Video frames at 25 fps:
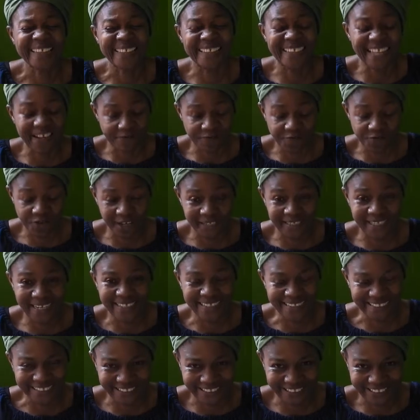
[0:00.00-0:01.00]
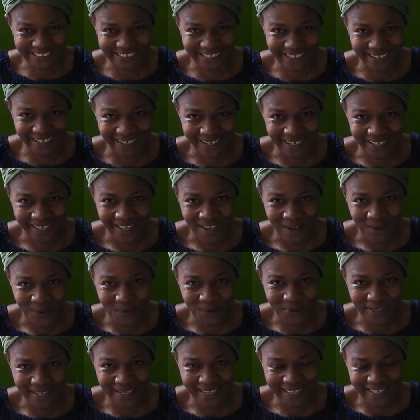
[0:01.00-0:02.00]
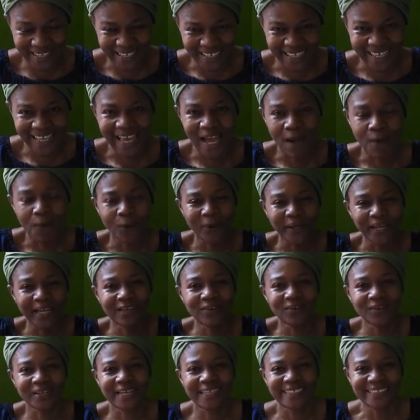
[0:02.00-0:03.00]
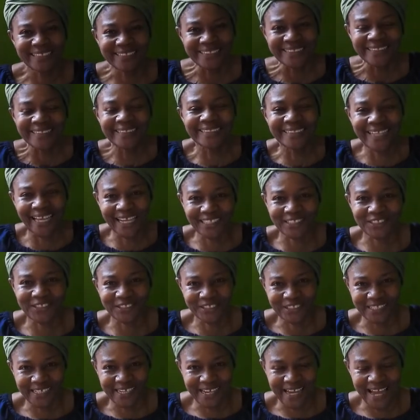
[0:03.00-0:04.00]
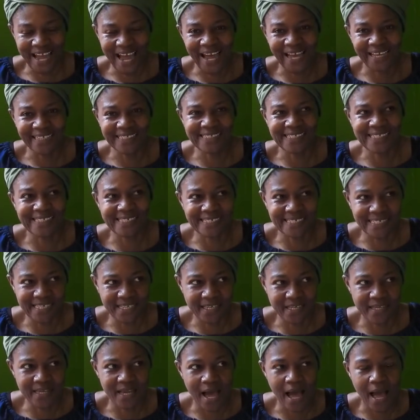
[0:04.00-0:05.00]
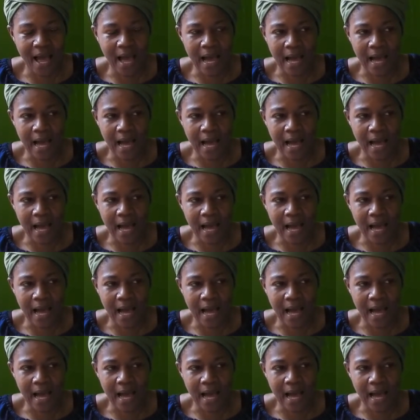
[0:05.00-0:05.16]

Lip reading: different than this year. Okay, when I look at next year, I see